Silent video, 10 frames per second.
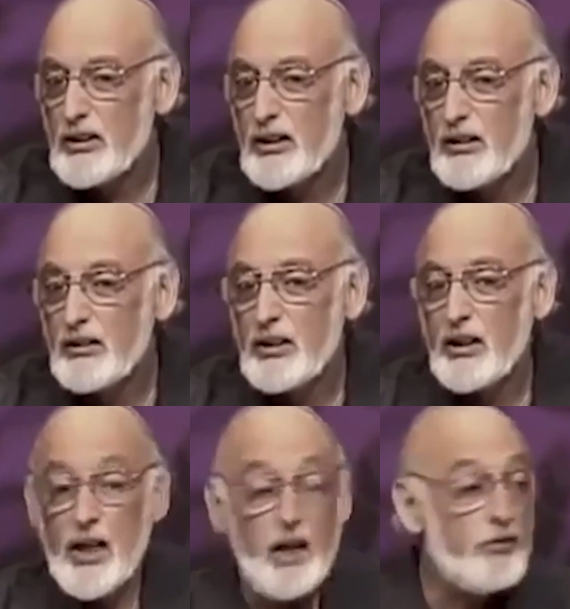you know.
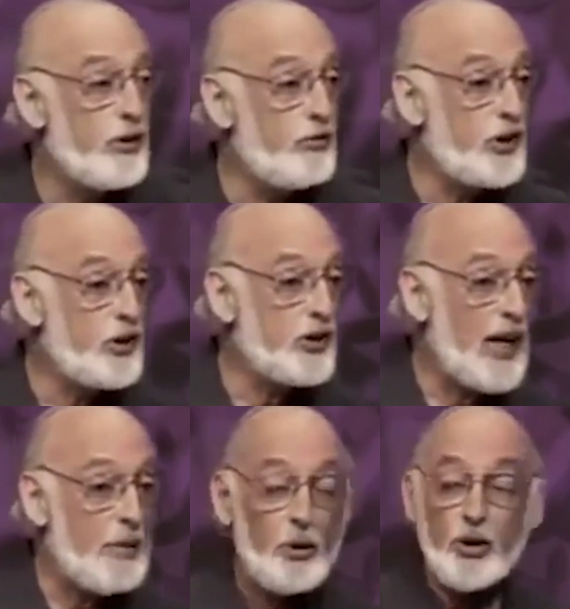Even if it's
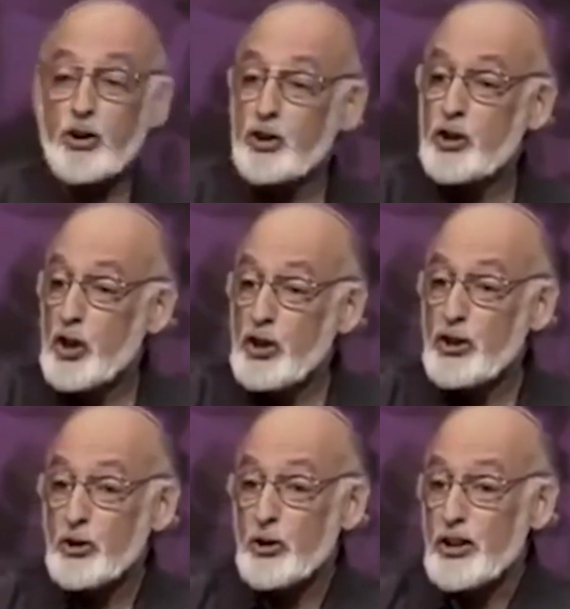that person's turn
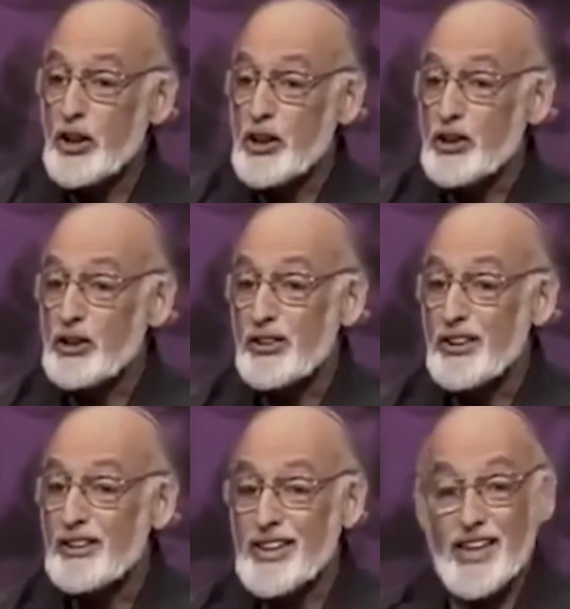to do the dishes,
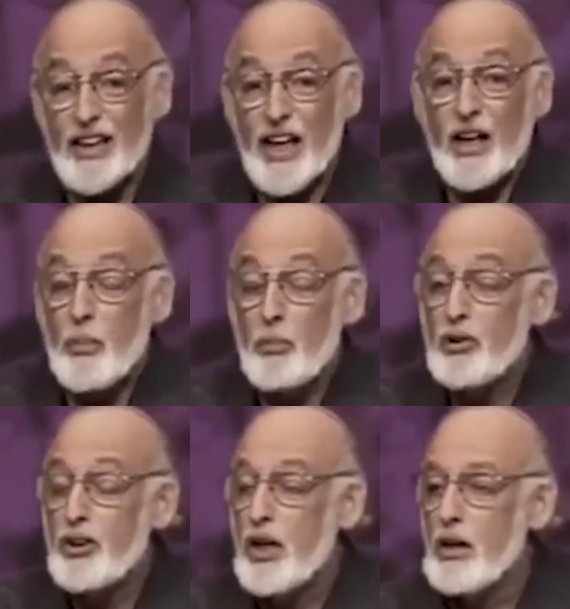right? A lot of
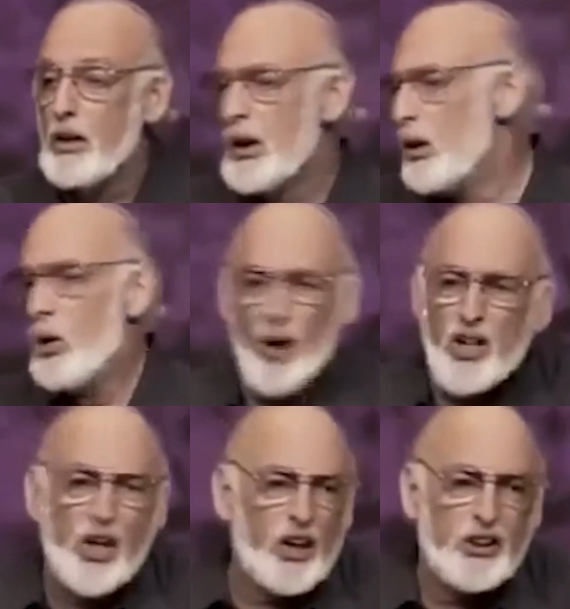couples say, well, why
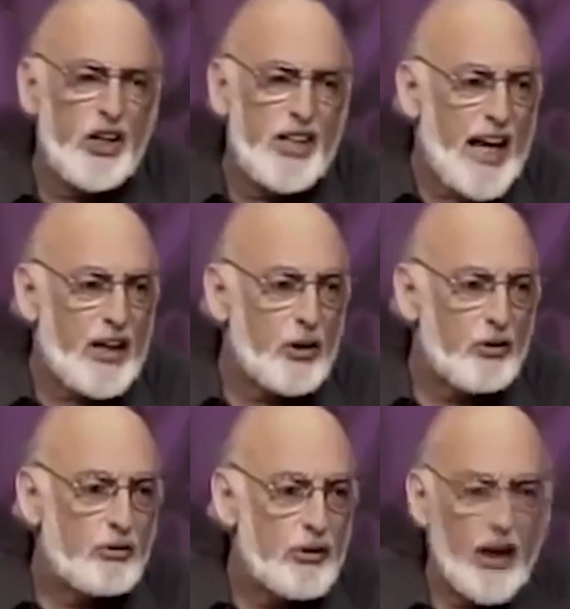should I say thank you?
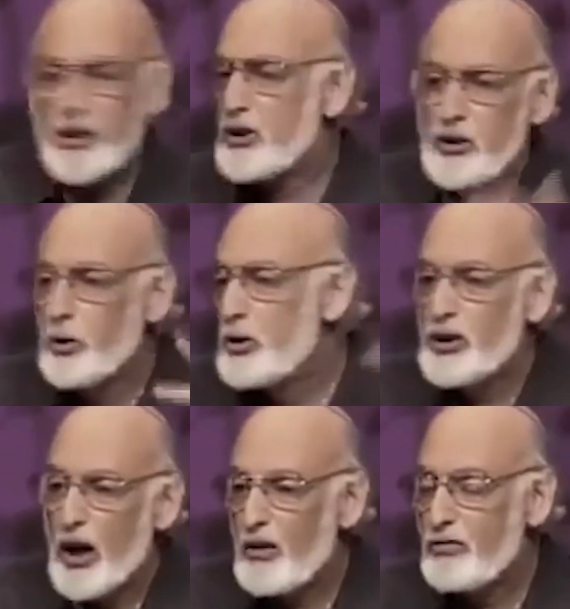I just do
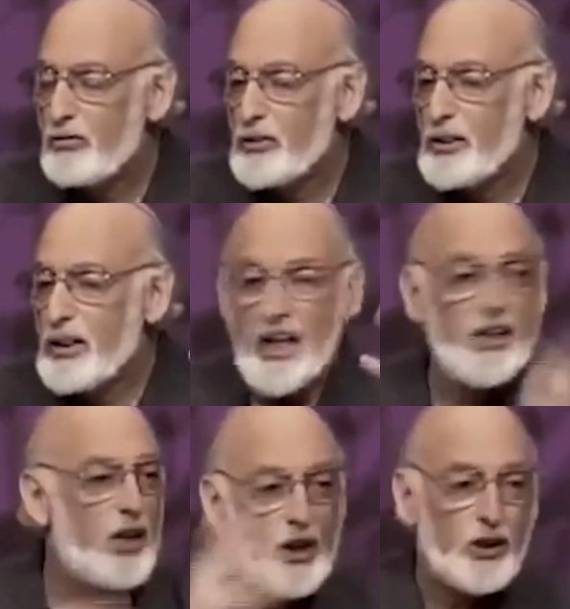stuff.
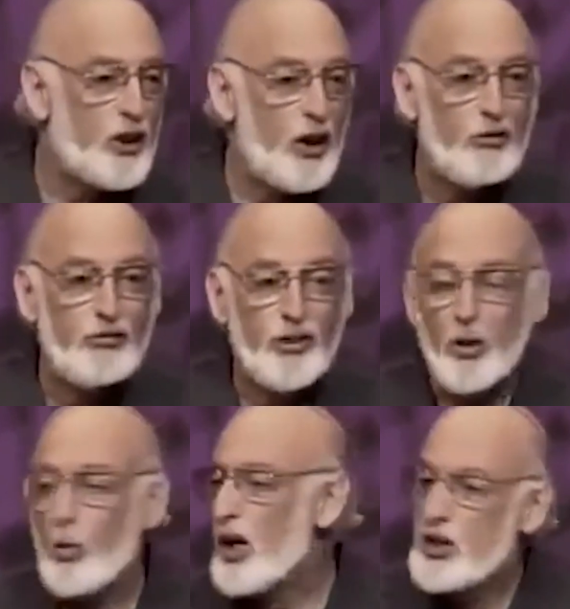He does stuff.
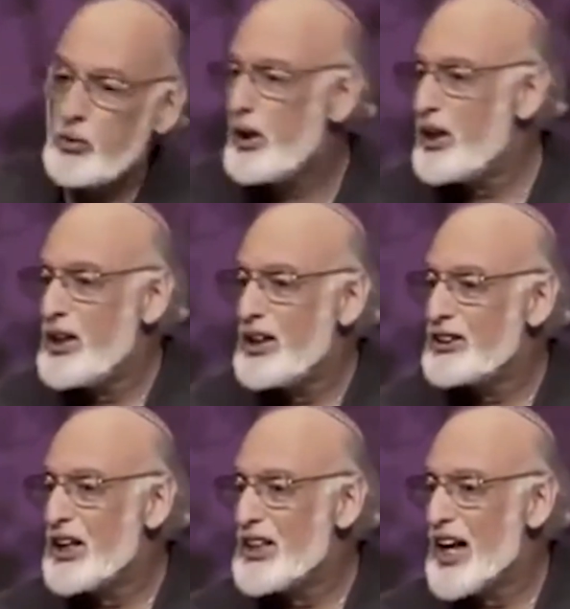Why should we
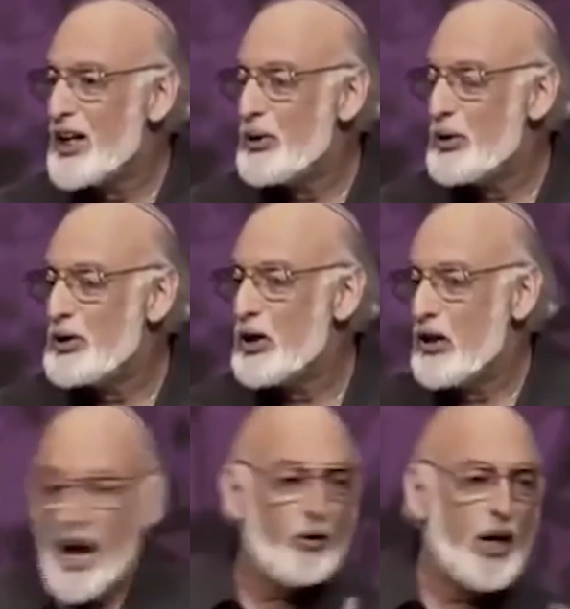say thank you to each
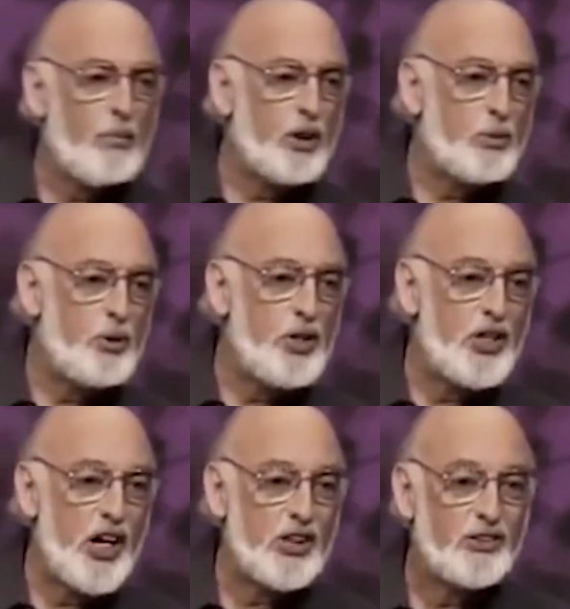other? I don't get much
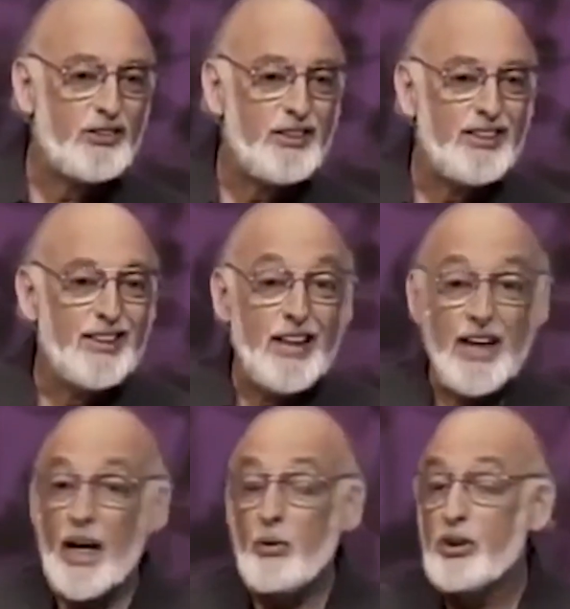appreciation.
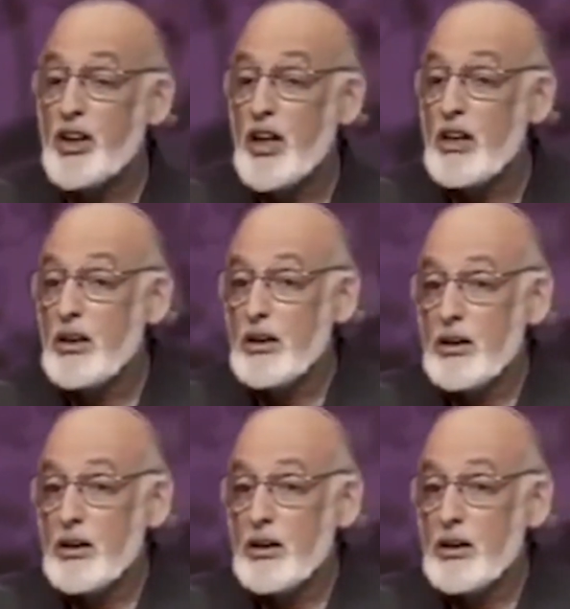And I always say,